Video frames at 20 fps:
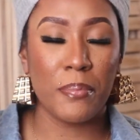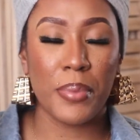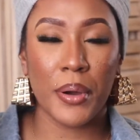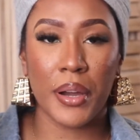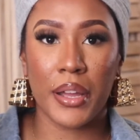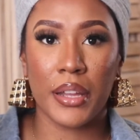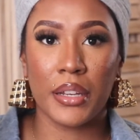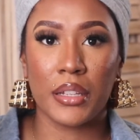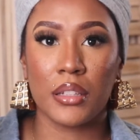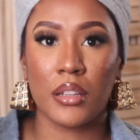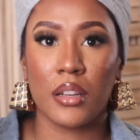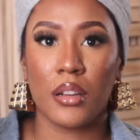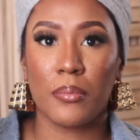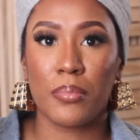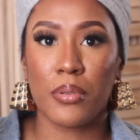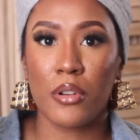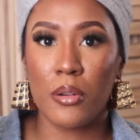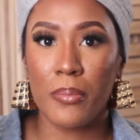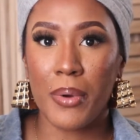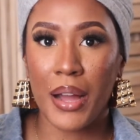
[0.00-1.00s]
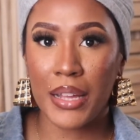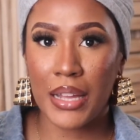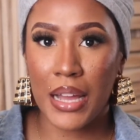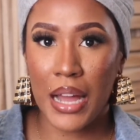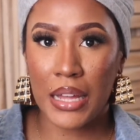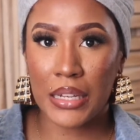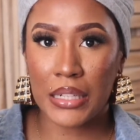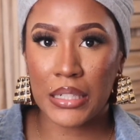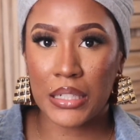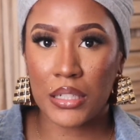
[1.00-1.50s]
But
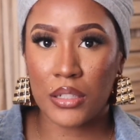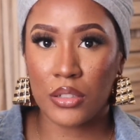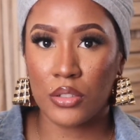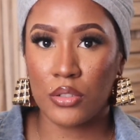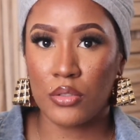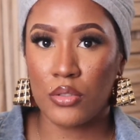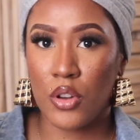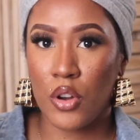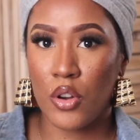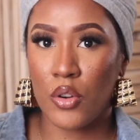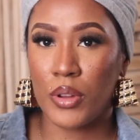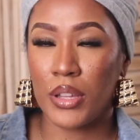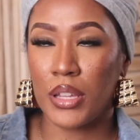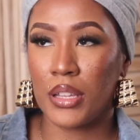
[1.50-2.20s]
probiotic, you know,